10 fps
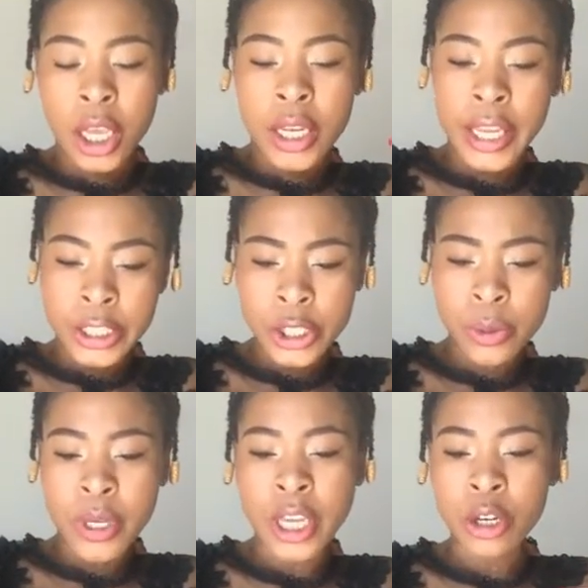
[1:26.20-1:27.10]
next
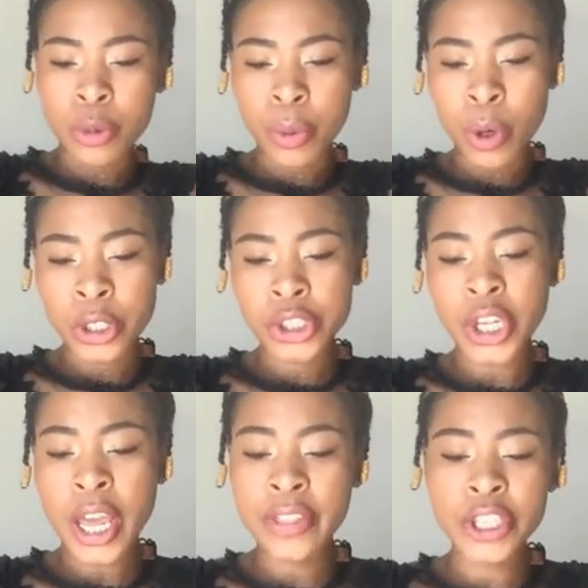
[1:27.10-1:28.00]
to a yellow Porsche,
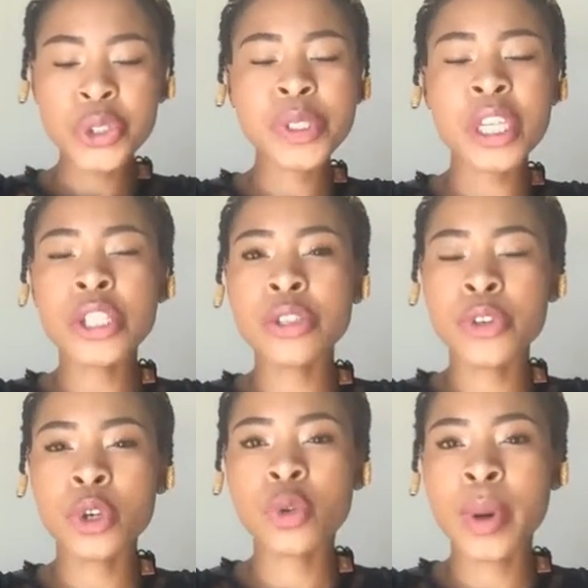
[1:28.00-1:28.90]
and then she was
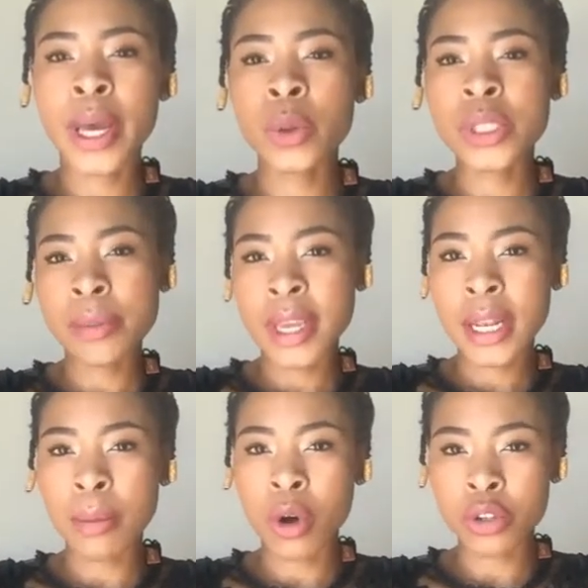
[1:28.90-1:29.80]
interviewed by
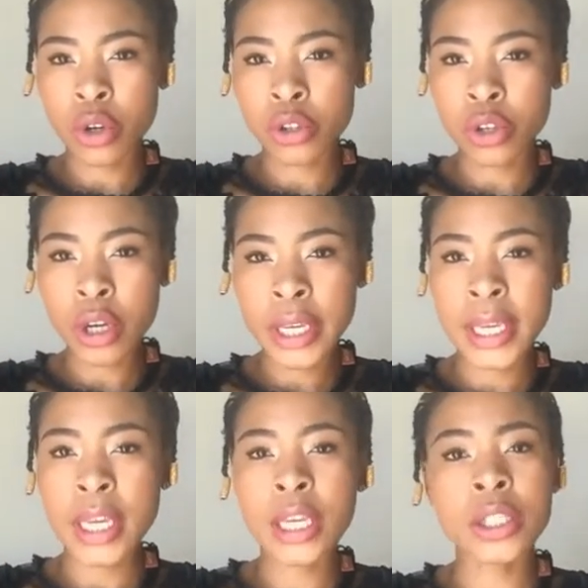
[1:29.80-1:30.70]
Thembekile Mrototo.
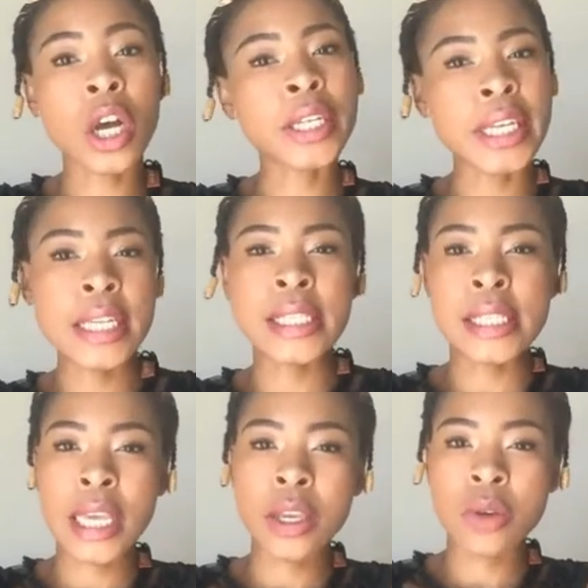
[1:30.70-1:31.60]
He is on
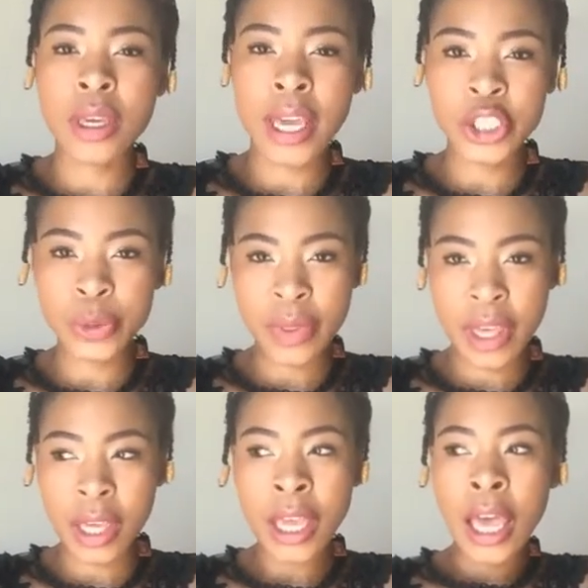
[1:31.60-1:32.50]
ENCA, you can catch him
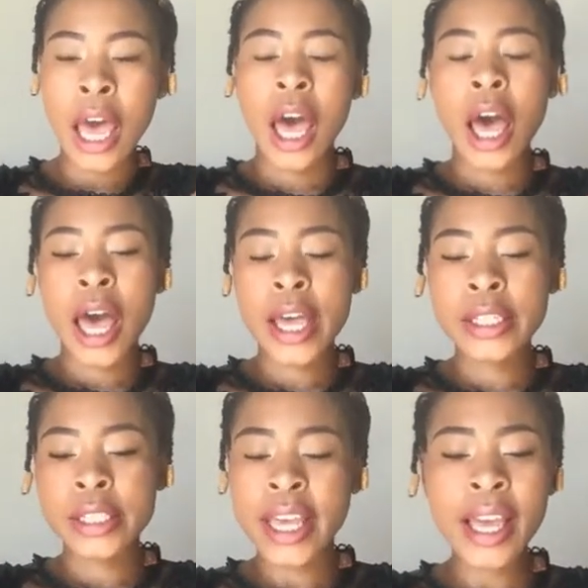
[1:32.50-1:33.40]
there.
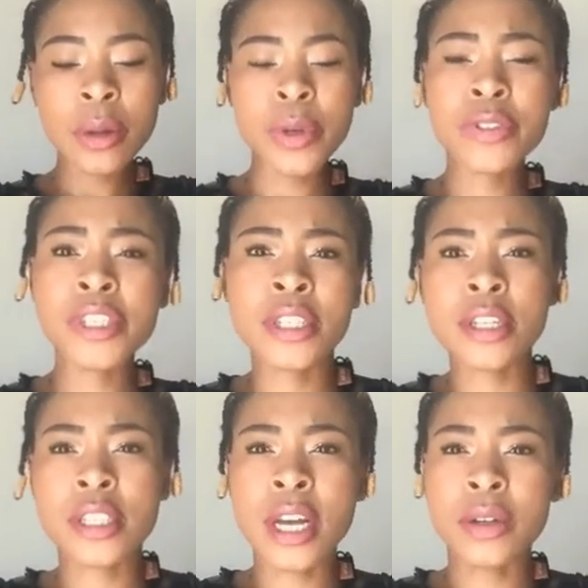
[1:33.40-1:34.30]
And they had a bit of a
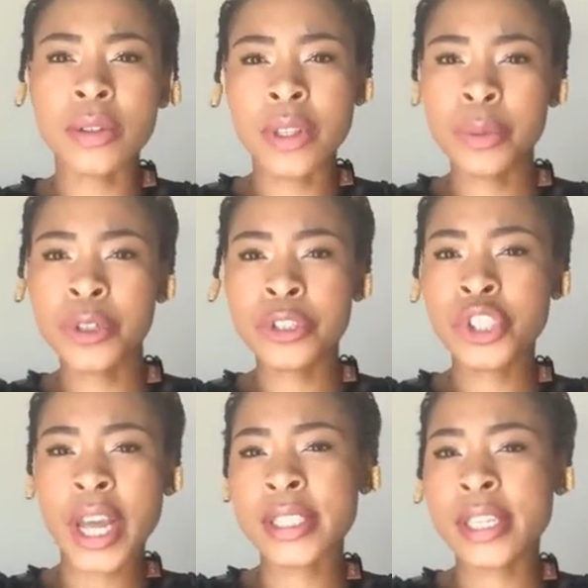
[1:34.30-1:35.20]
sit down, and they were
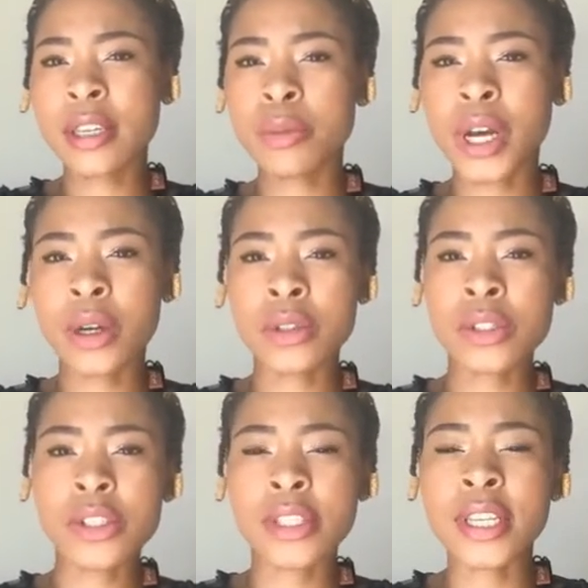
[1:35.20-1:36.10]
chatting
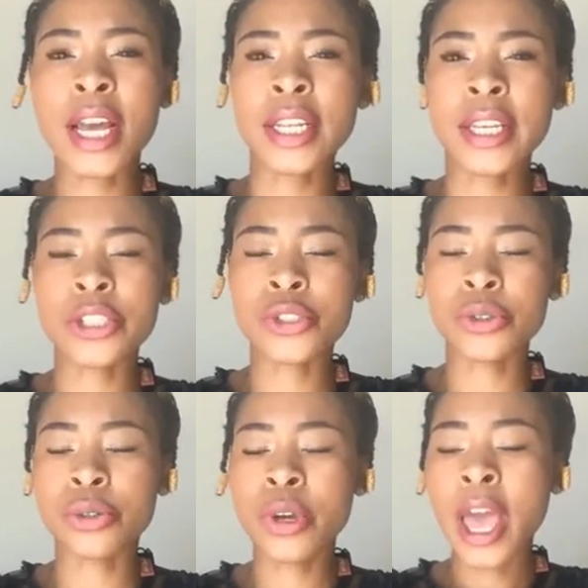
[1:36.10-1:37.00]
about this color
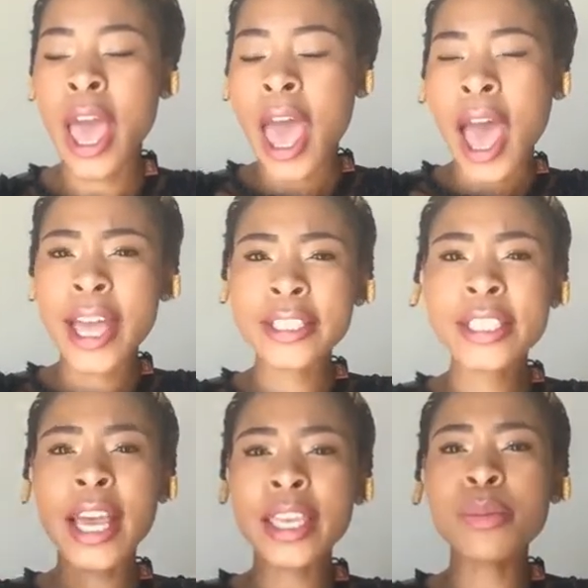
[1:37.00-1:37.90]
issue.
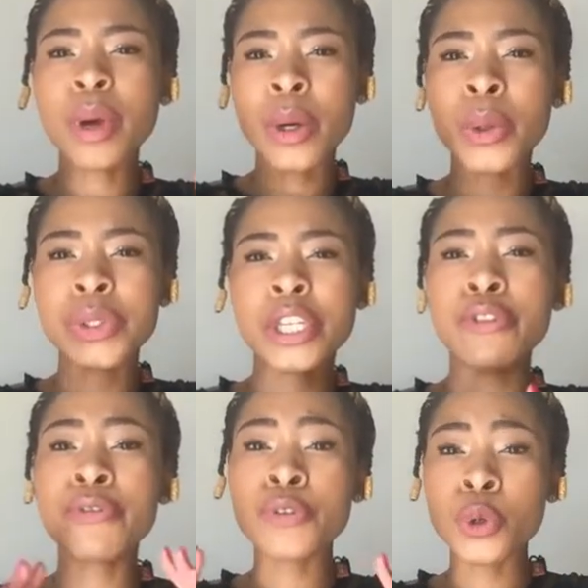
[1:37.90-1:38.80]
And Khanyi Mbau said
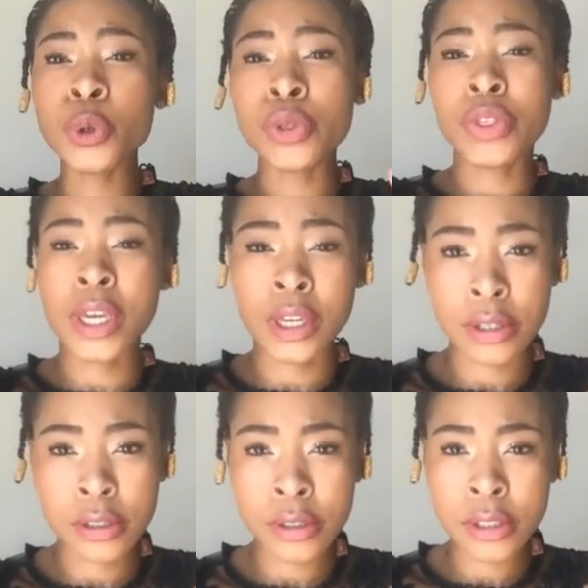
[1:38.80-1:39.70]
a few
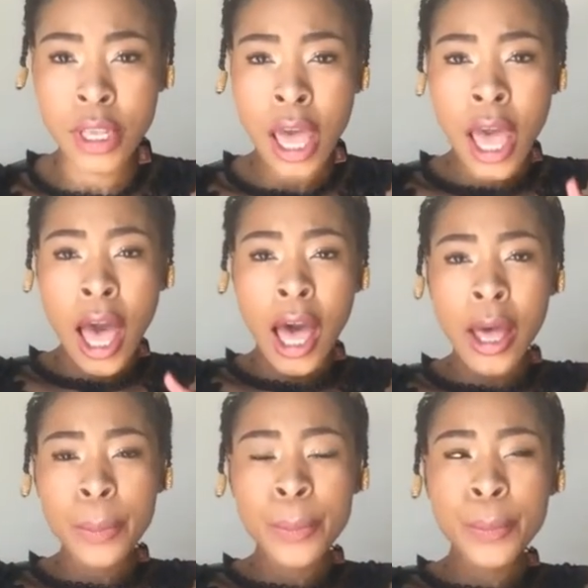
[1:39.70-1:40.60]
things.
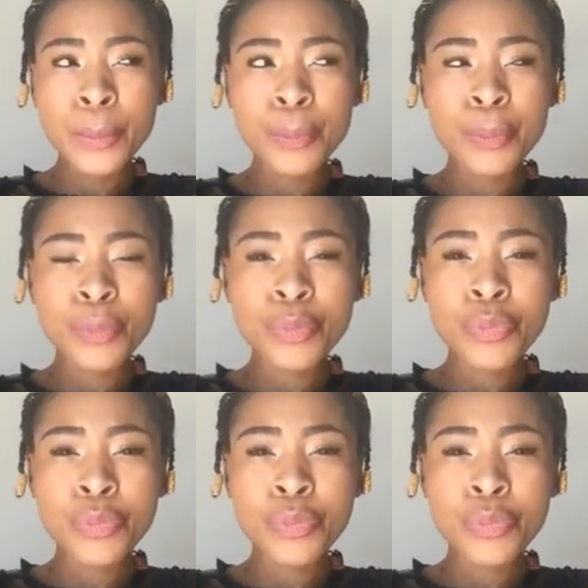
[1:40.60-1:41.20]
Um,